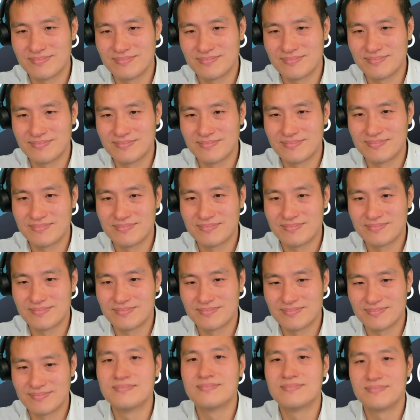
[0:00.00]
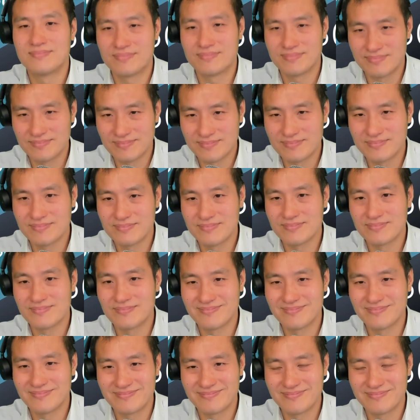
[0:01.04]

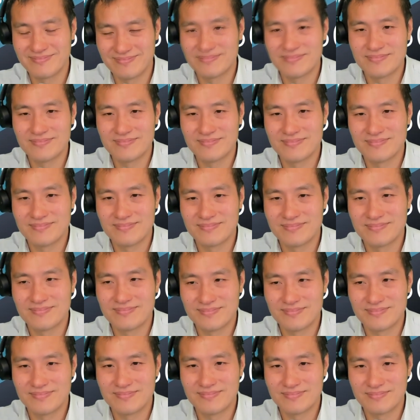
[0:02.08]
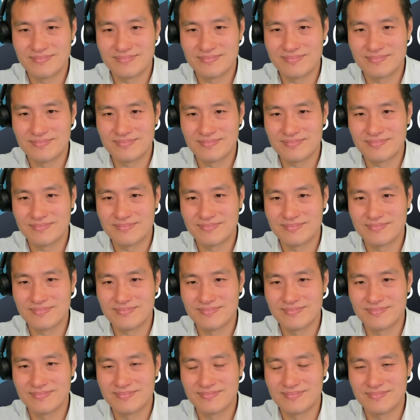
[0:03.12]
No words are spoken by the person on screen.